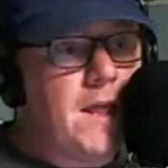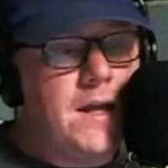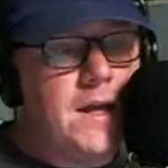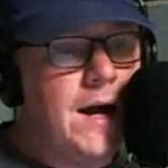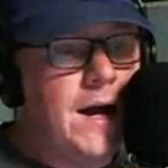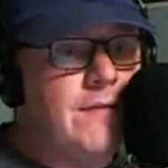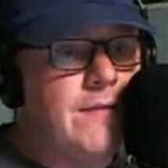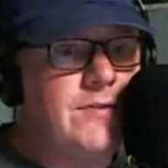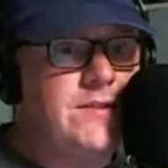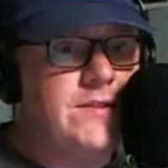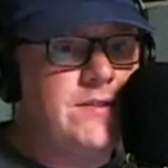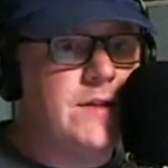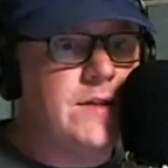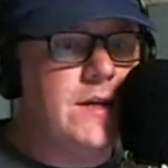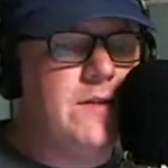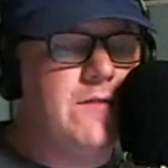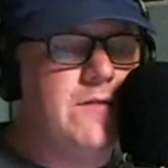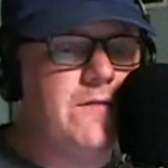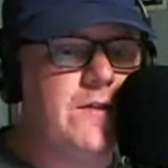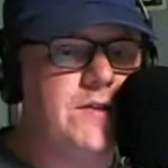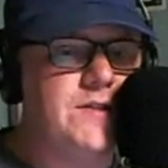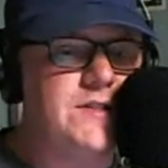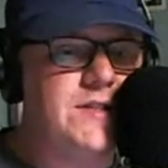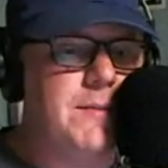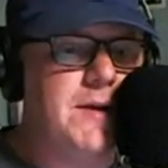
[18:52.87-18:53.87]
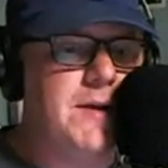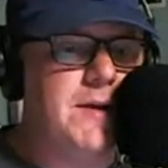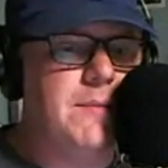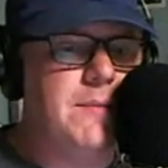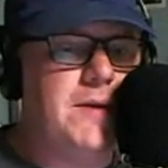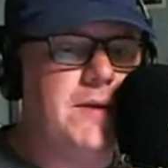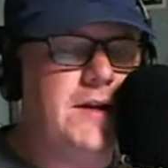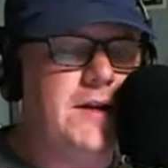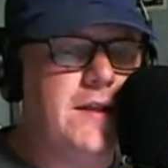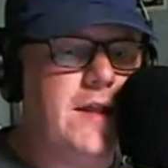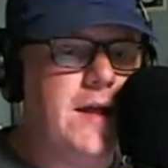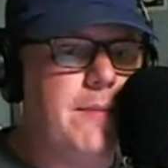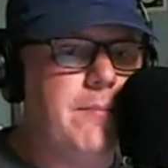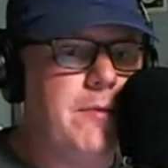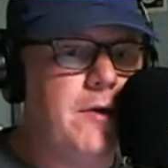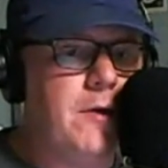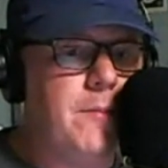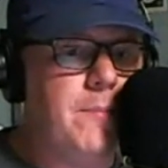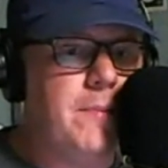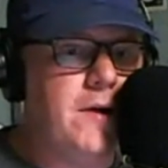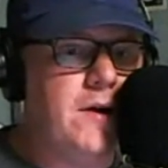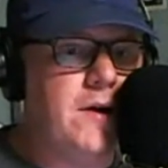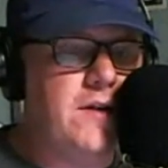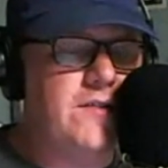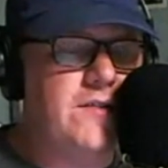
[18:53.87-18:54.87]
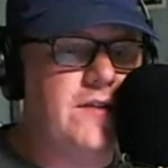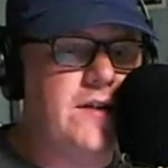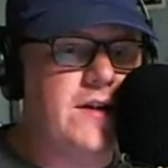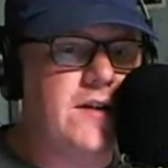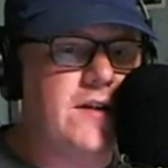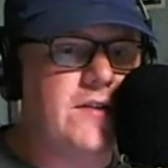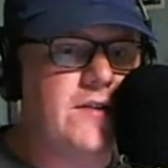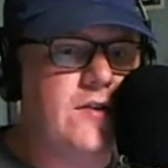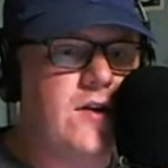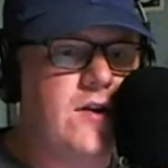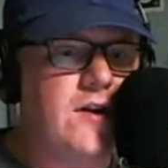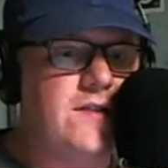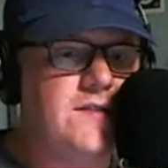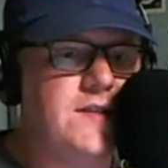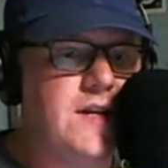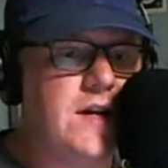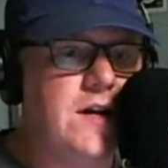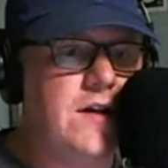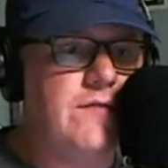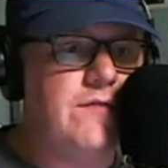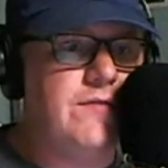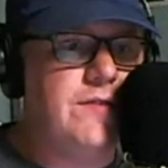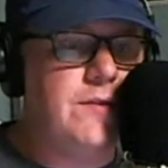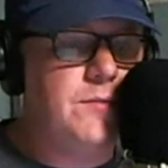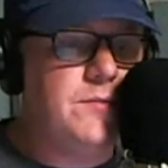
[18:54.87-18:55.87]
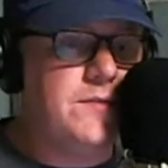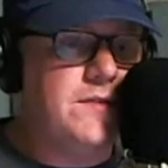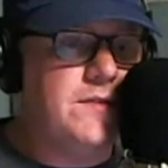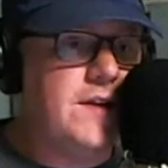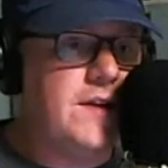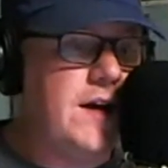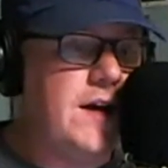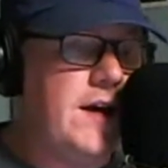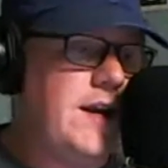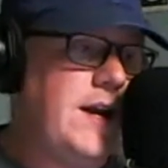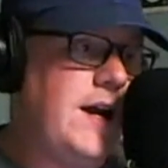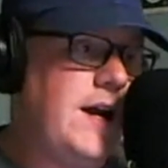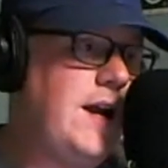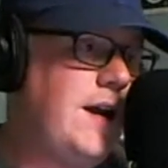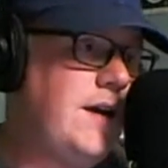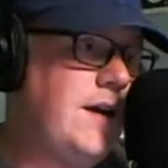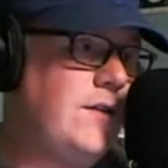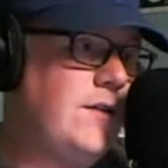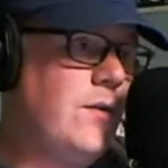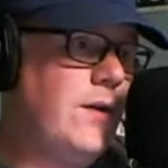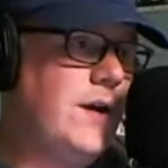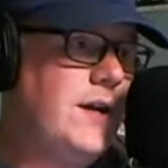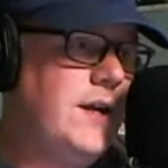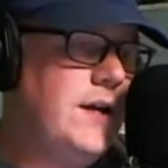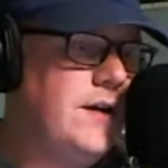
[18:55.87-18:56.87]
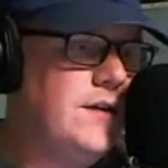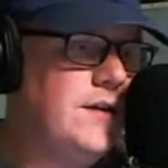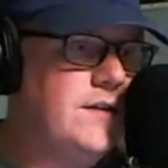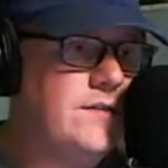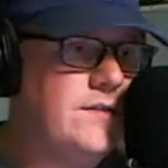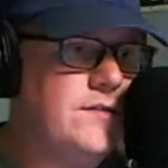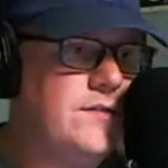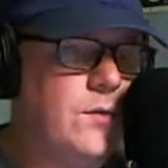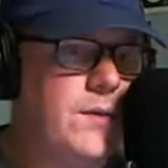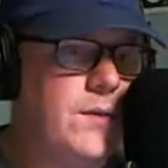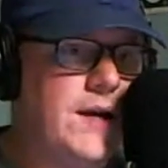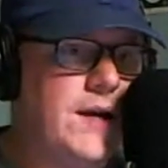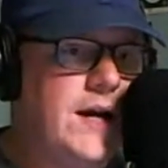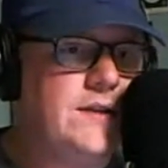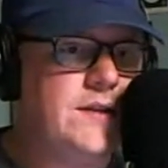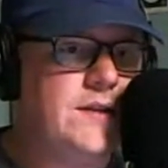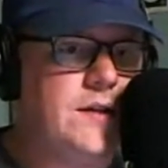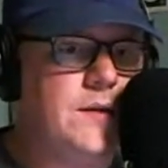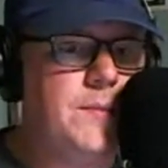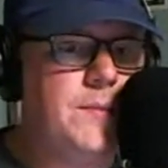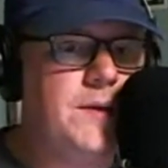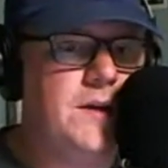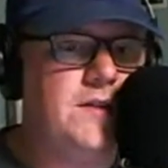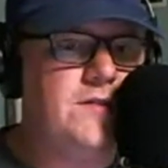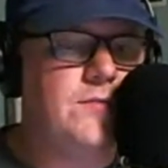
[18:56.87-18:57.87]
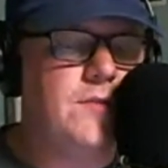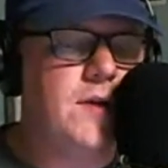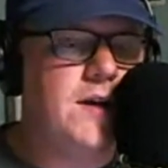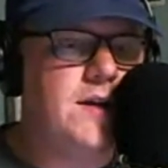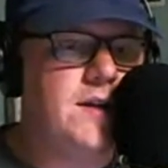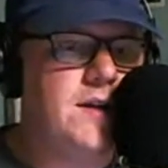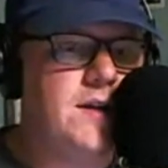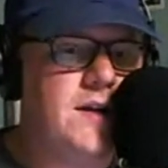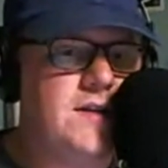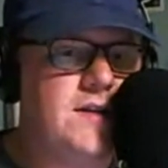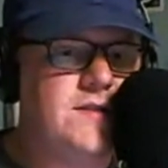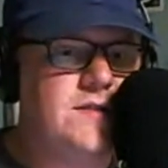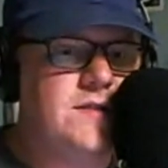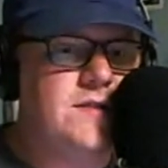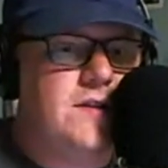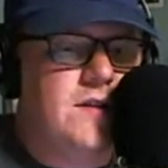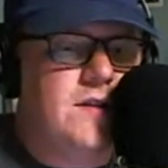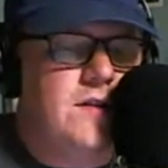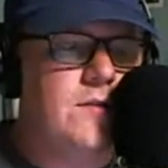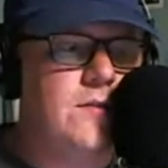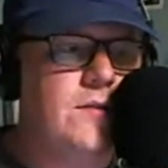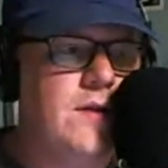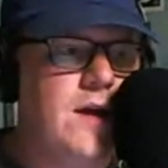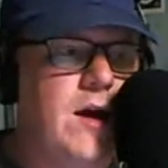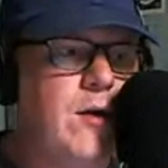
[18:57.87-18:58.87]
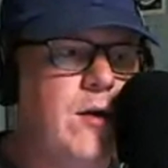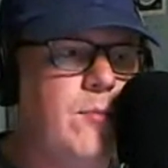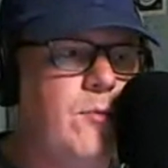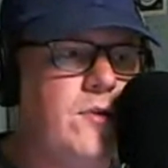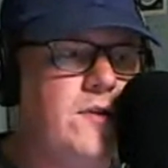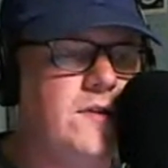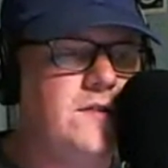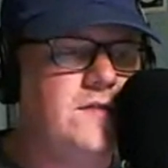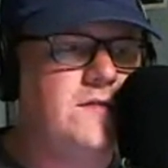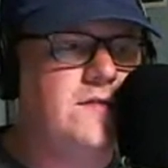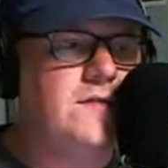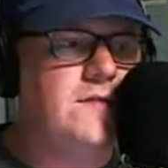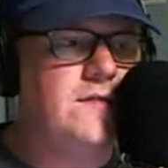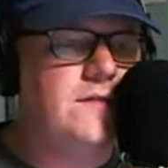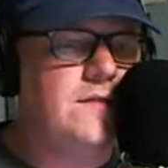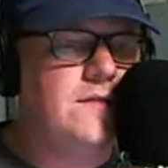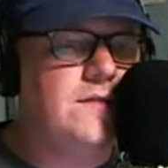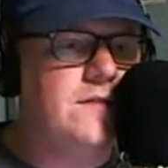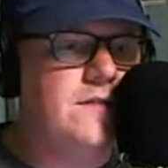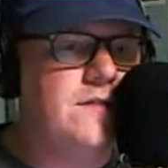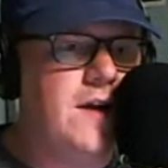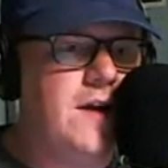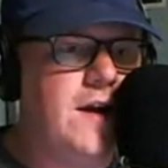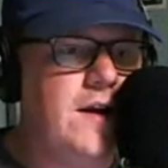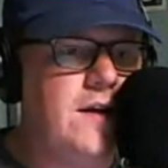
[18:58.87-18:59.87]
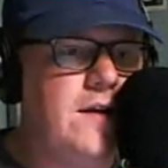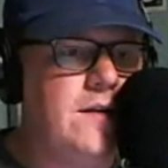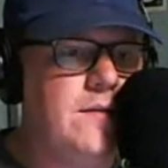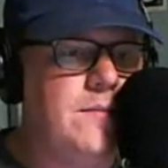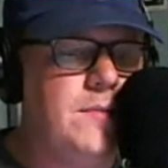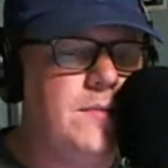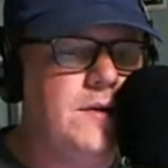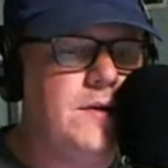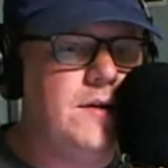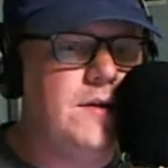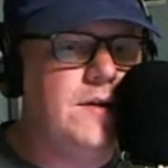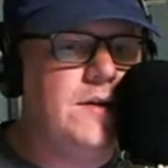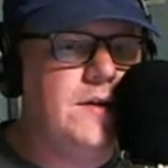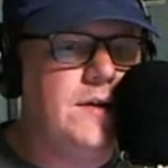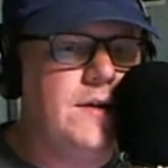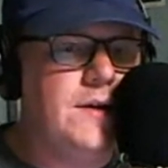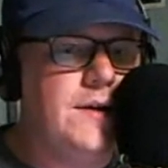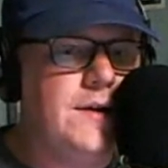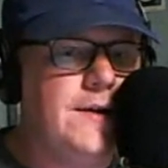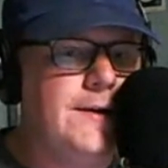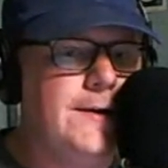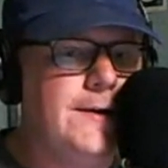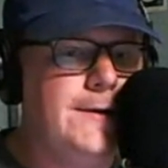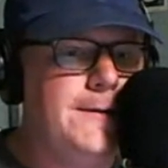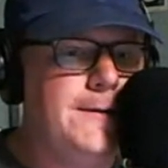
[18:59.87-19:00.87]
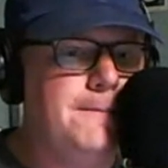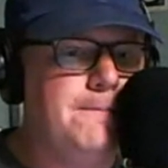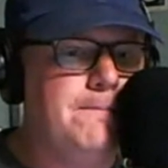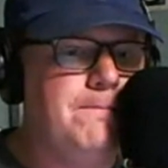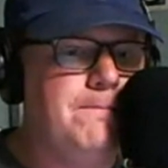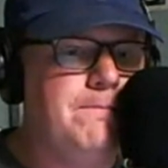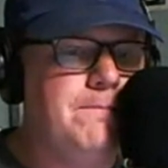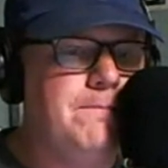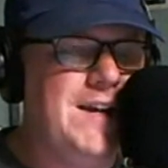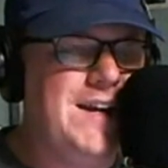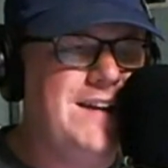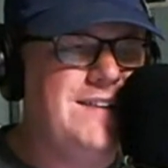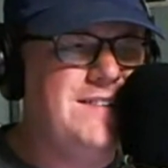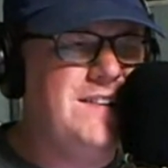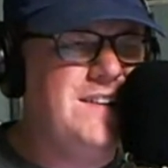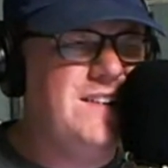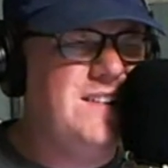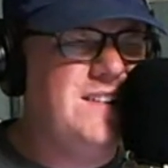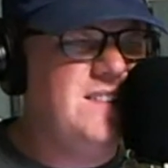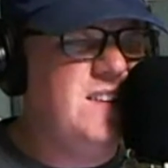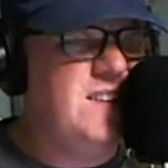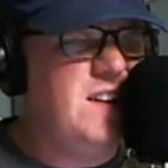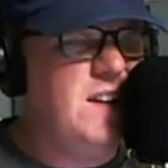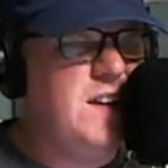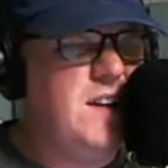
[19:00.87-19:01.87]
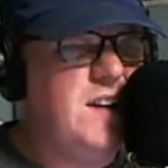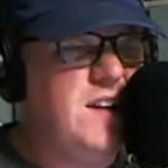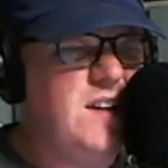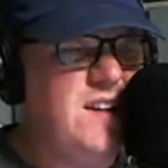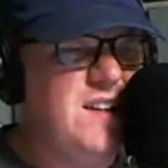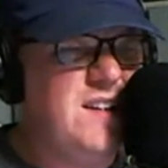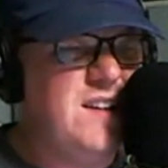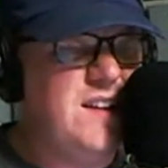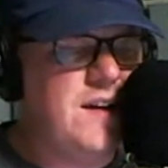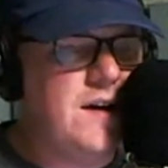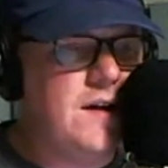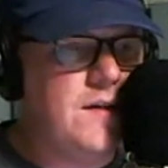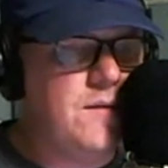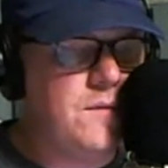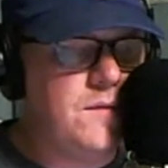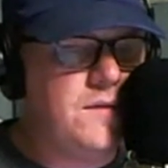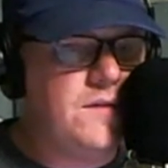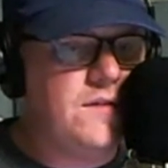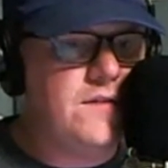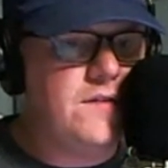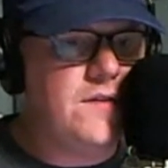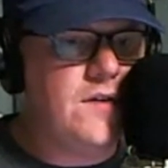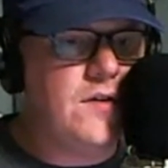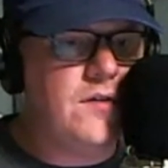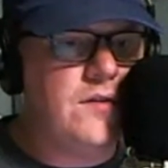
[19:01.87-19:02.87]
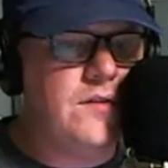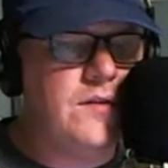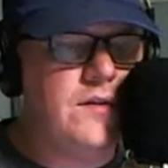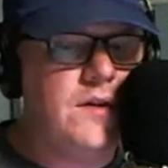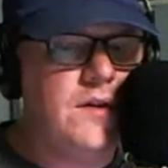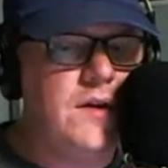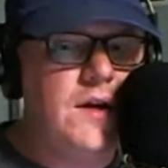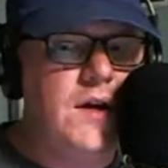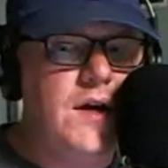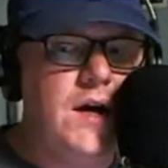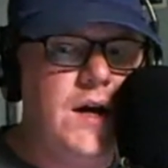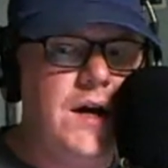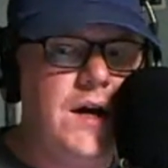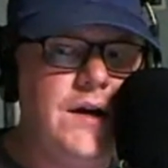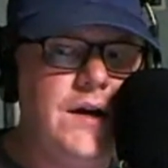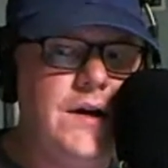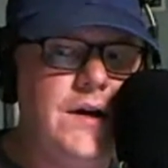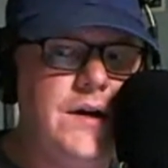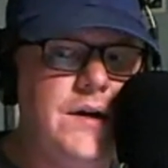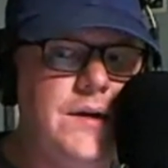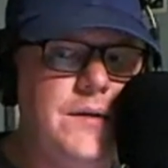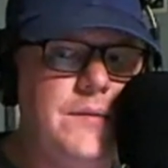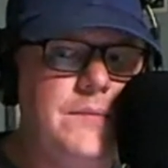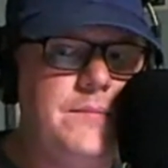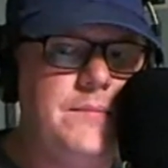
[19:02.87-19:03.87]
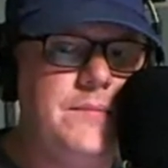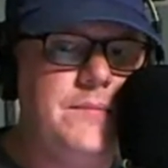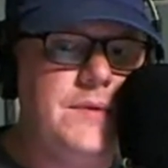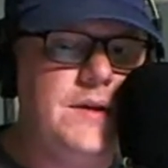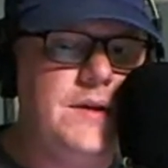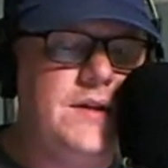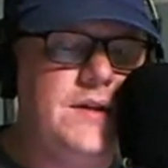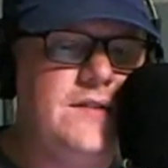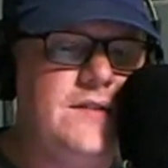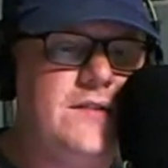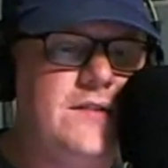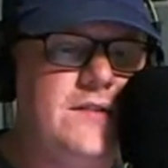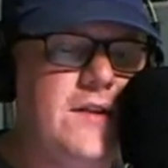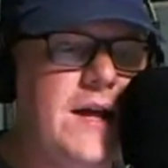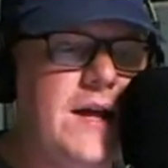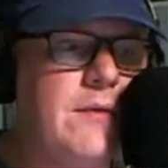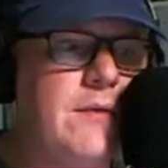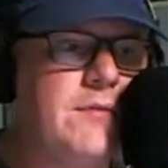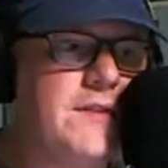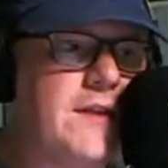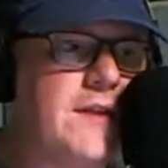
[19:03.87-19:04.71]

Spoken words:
yeah, obviously the first time I had been to that ballpark, so I got to cross that off. And I had no idea until we got there, but it's right next to the new Cowboys stadium, AT&T, I think that one's called. And so that was